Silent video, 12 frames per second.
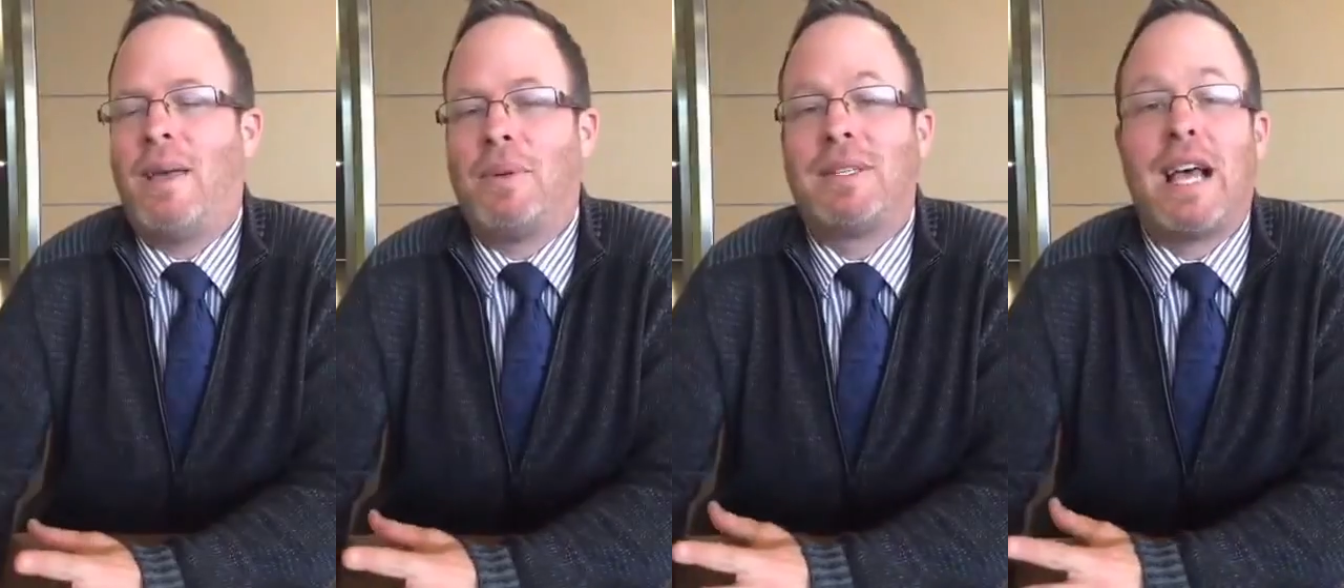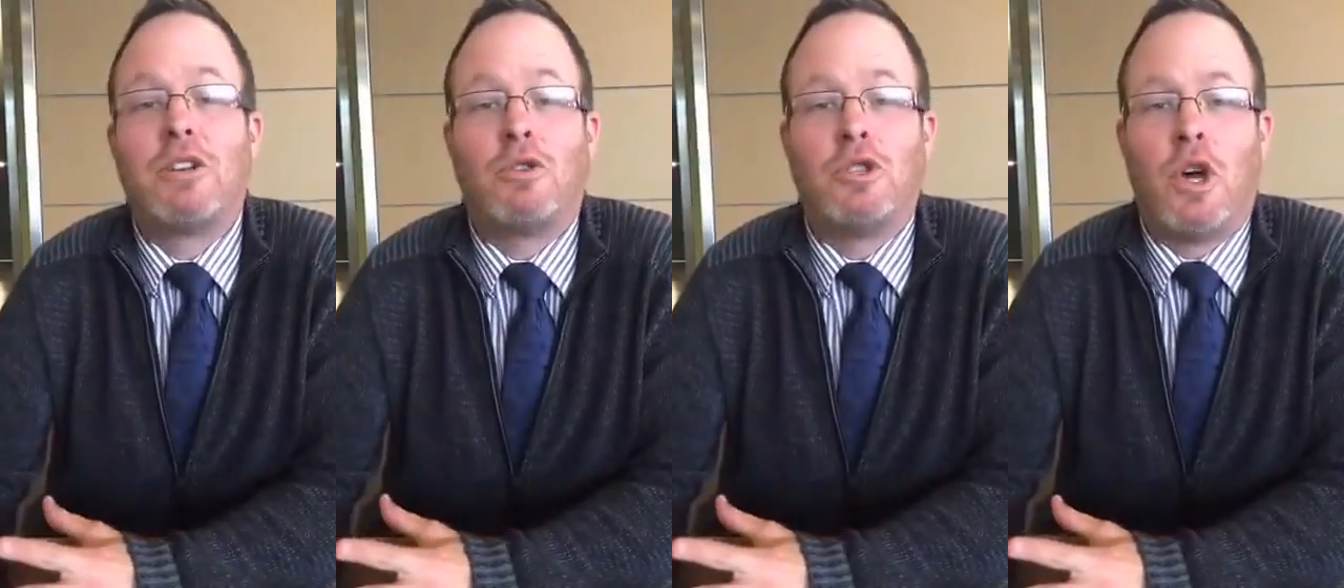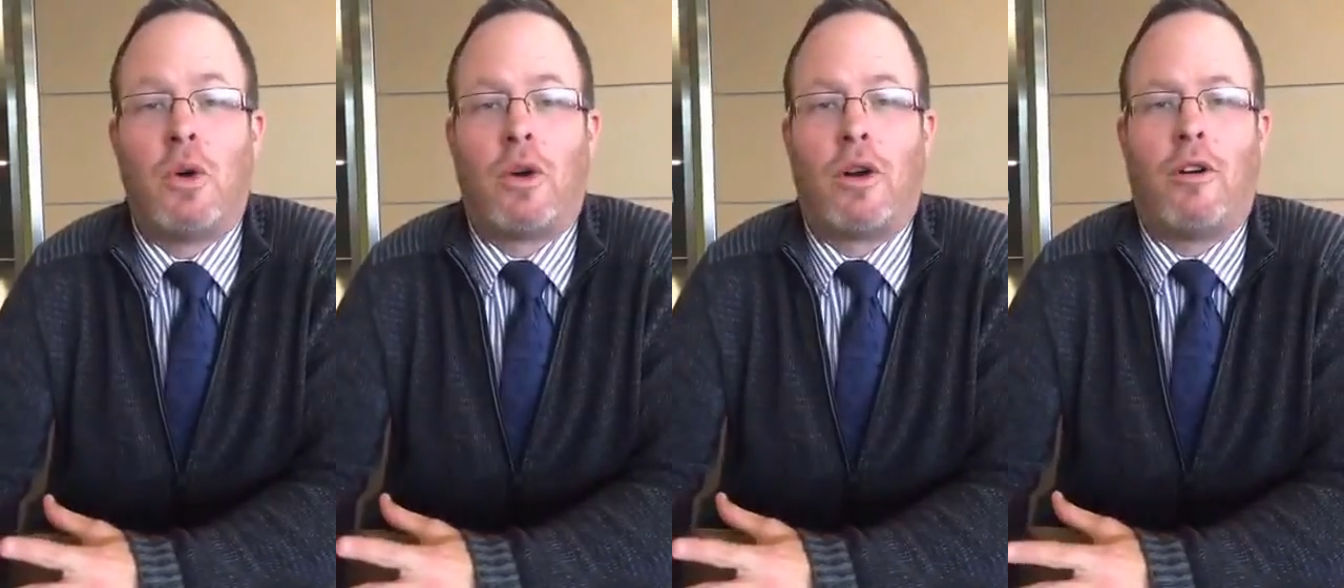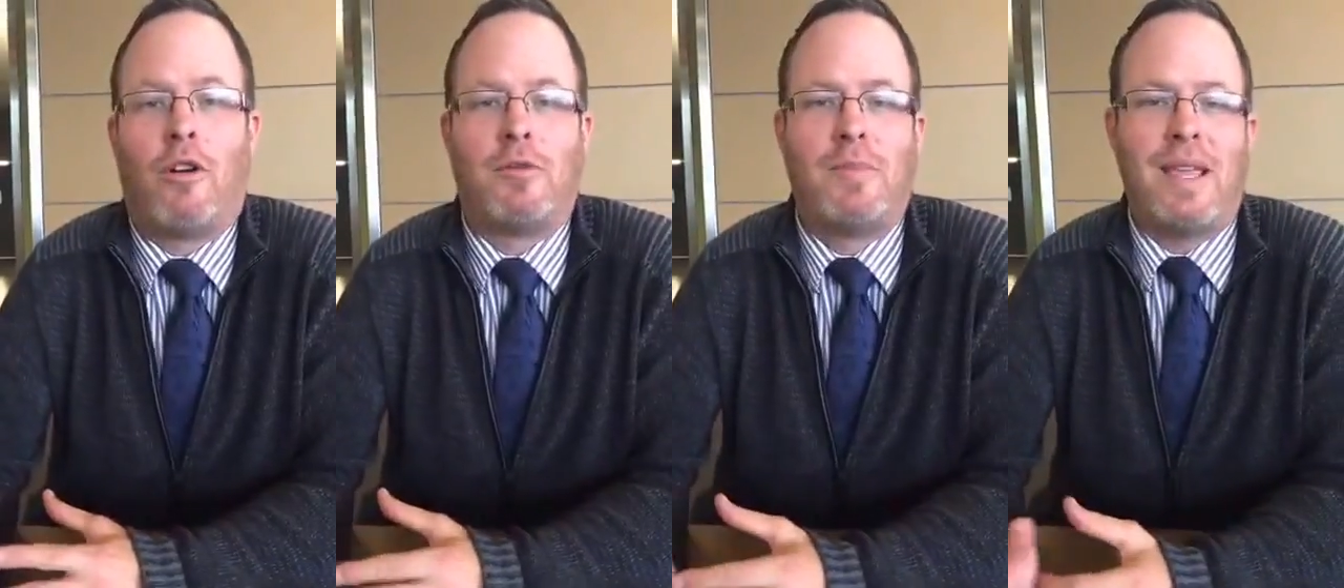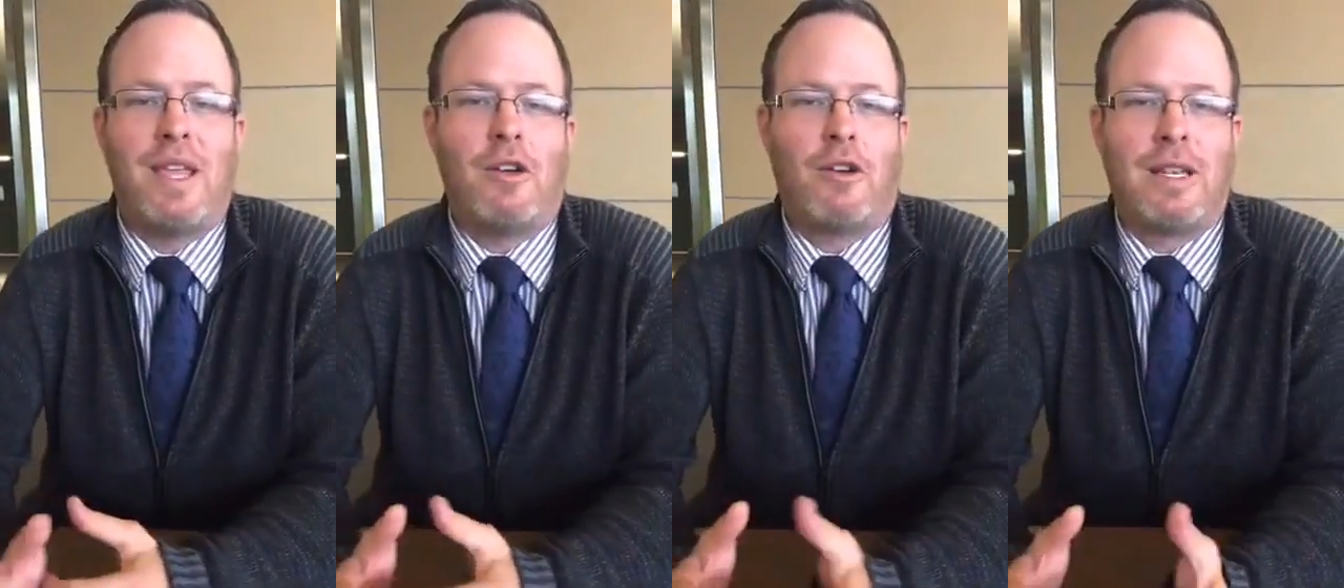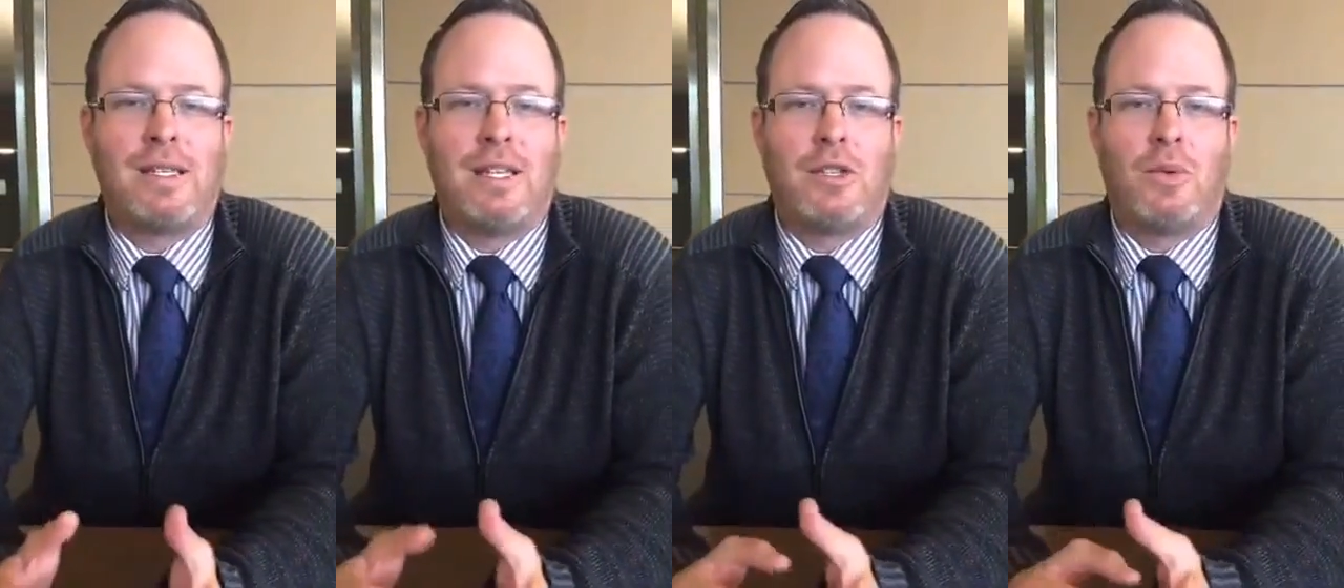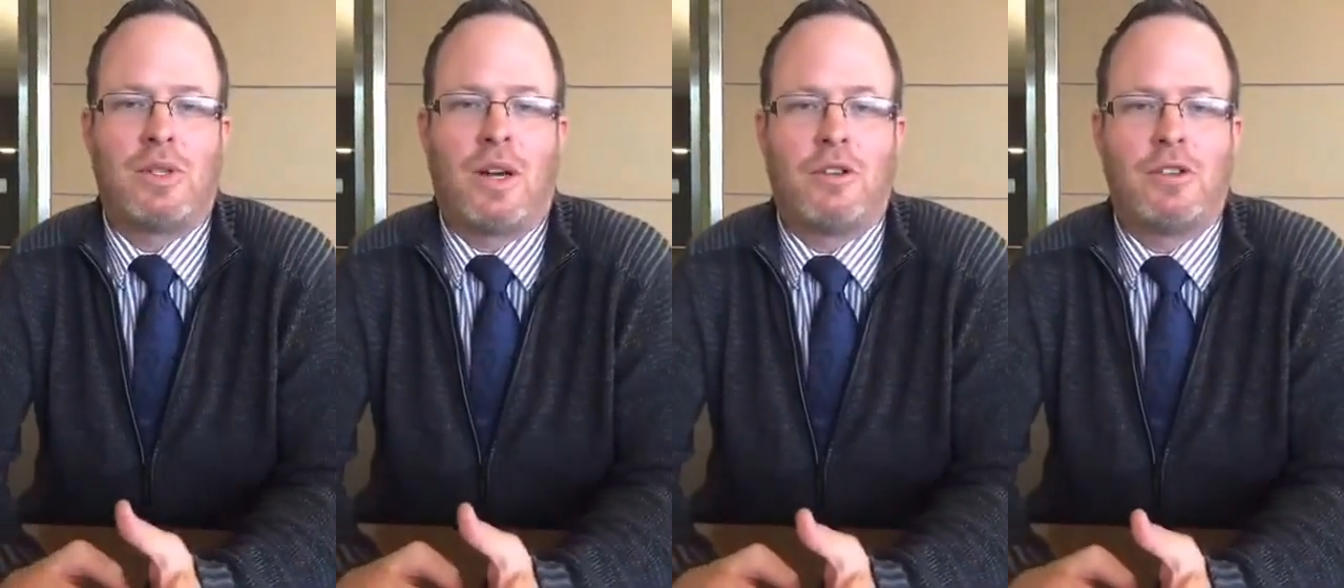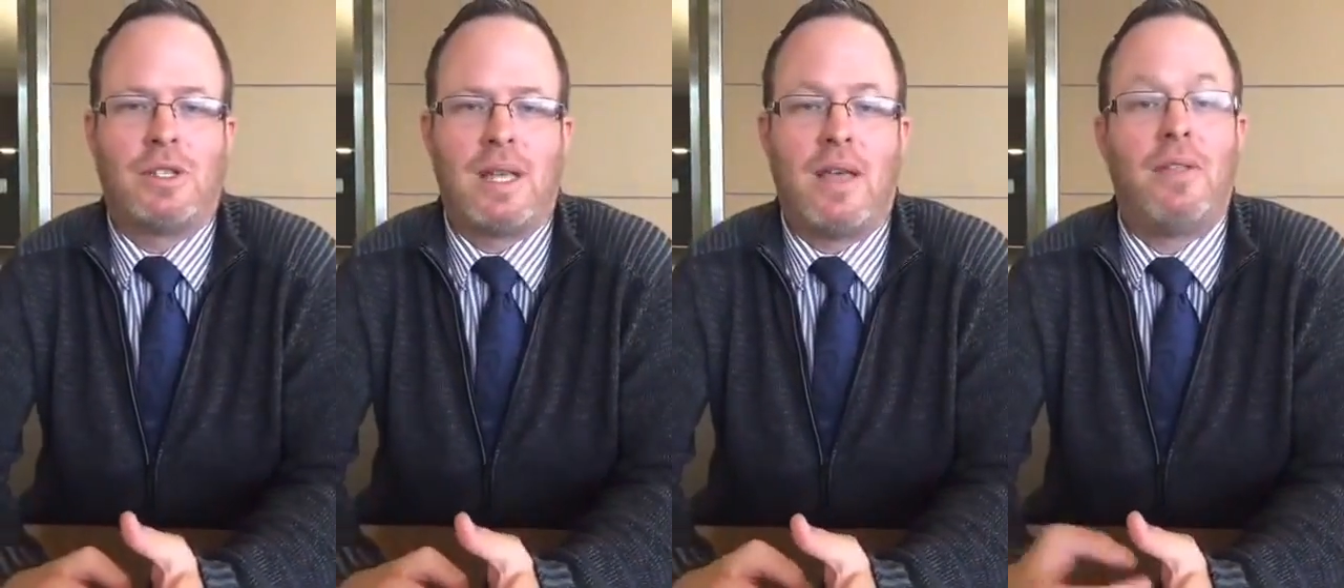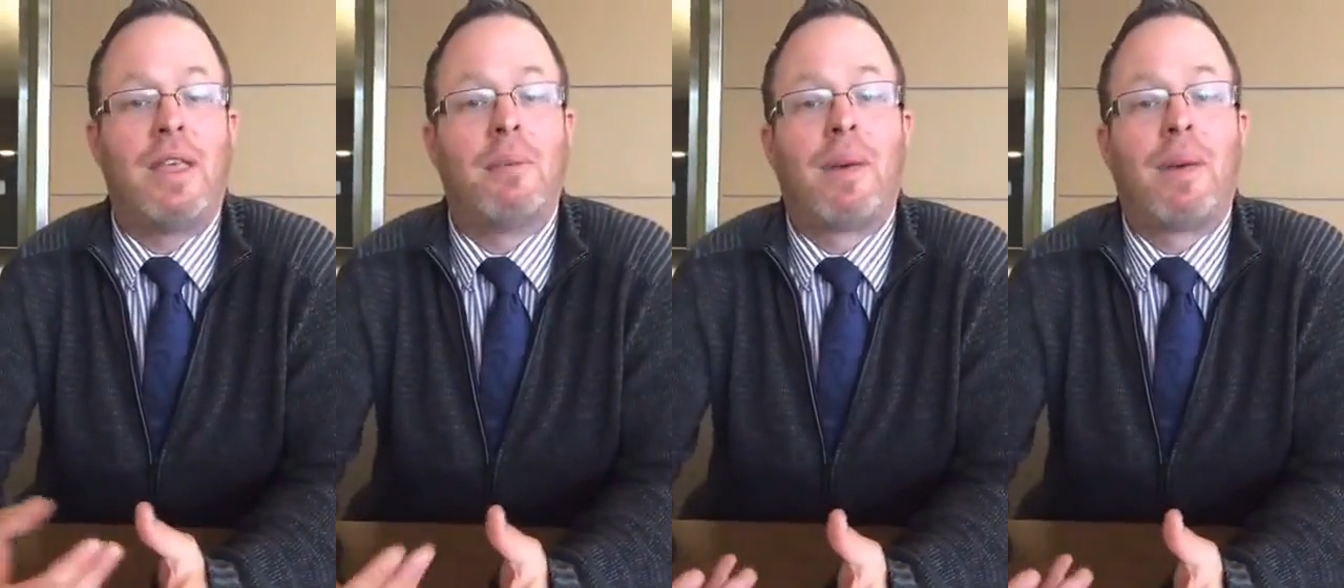a potential donor or it's making your constituents understand the